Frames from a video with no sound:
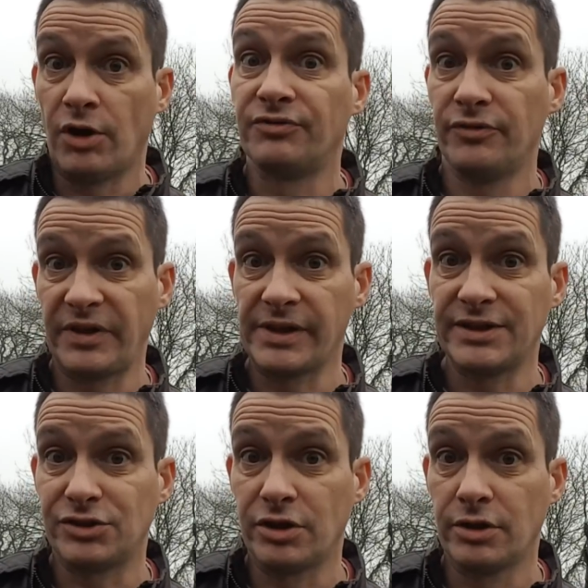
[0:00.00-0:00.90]
of the
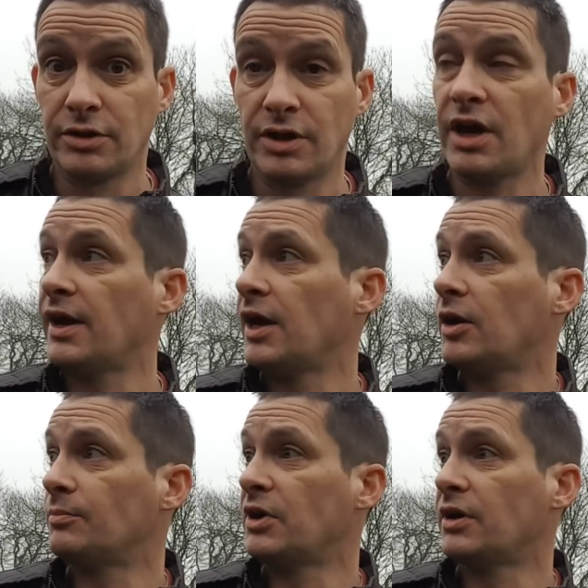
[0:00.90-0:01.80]
village.
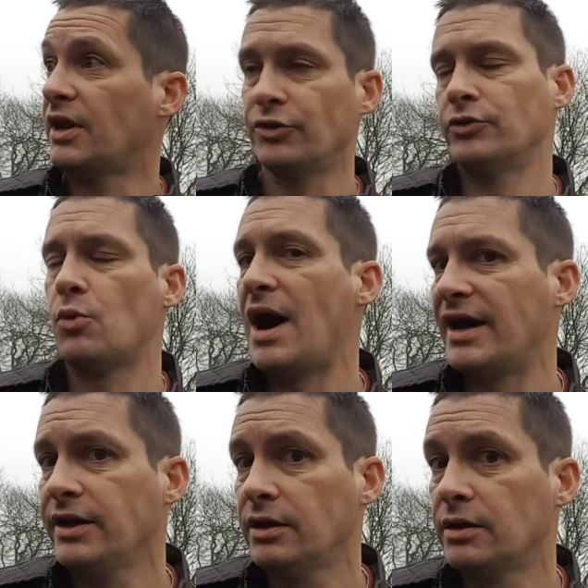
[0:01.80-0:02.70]
Don't know
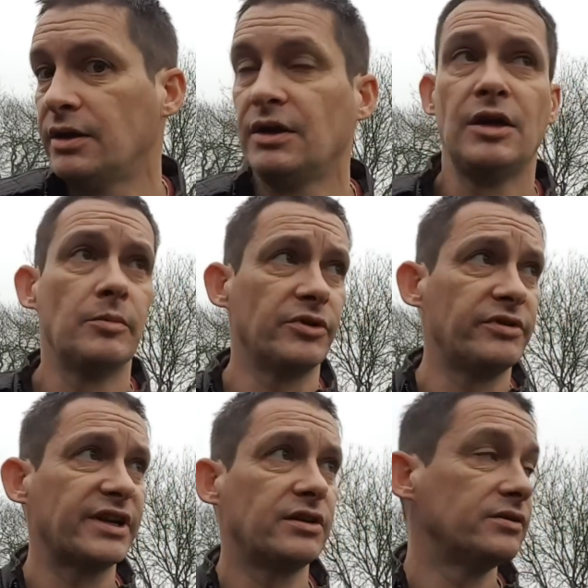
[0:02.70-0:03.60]
why, but
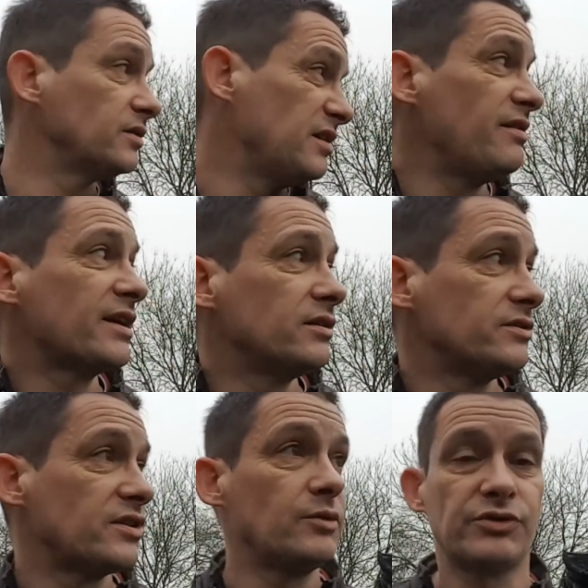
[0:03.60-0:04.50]
he
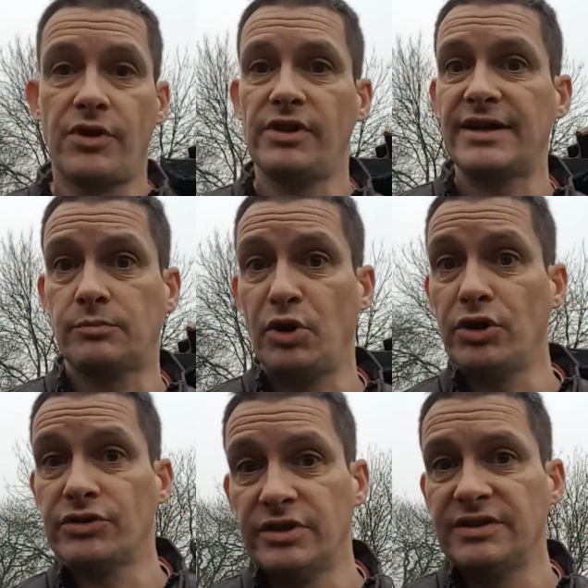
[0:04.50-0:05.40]
reckons he was the last
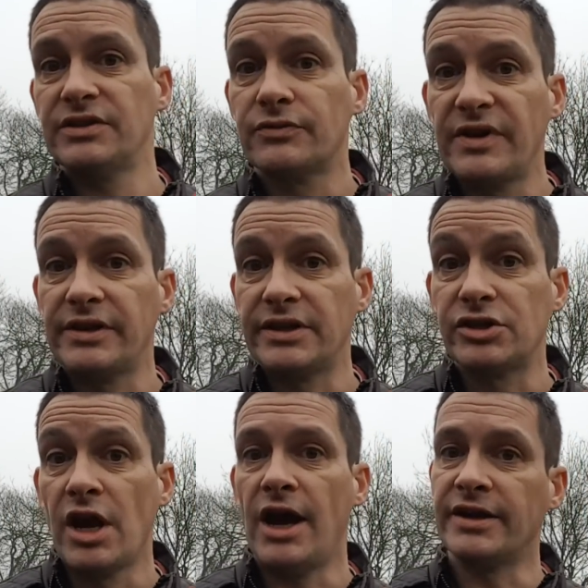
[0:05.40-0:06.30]
person in this
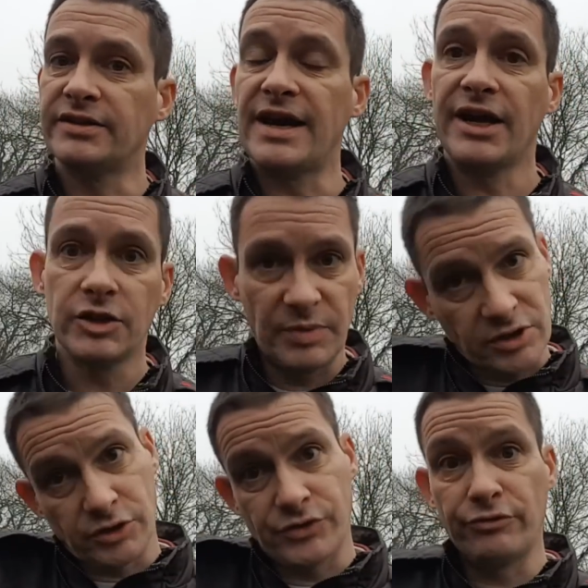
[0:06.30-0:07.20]
village and he died
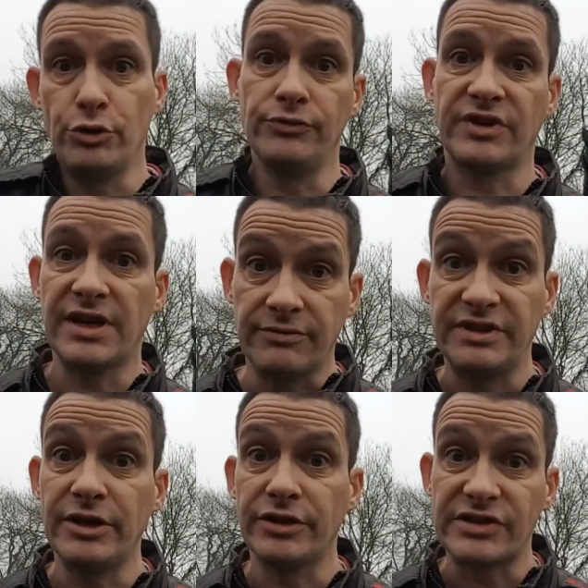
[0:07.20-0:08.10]
because the roof caved
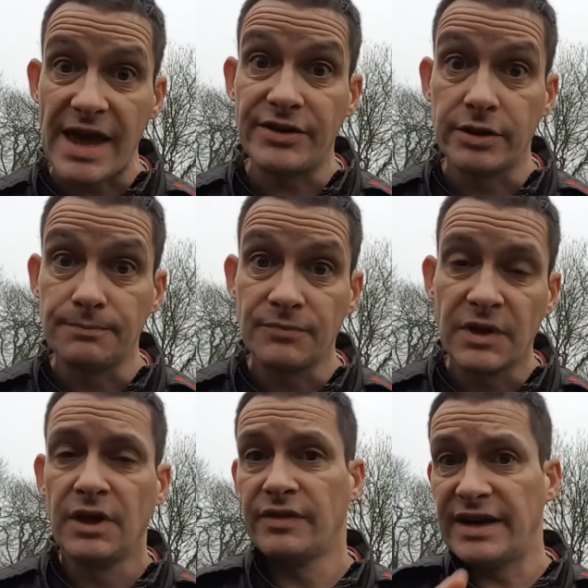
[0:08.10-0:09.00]
in on his head.
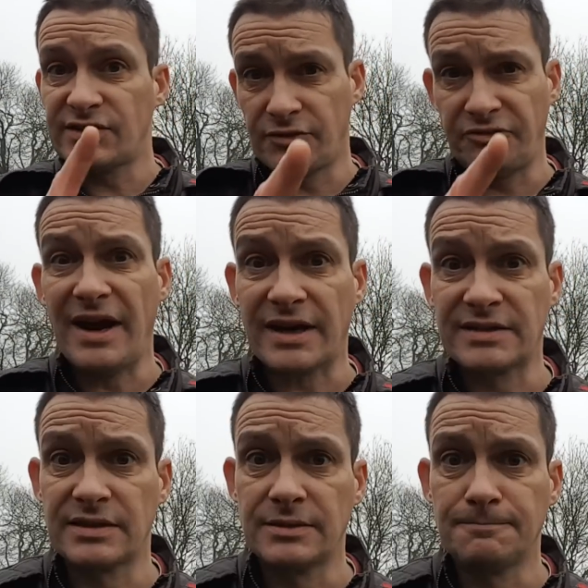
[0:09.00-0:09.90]
That's a fact.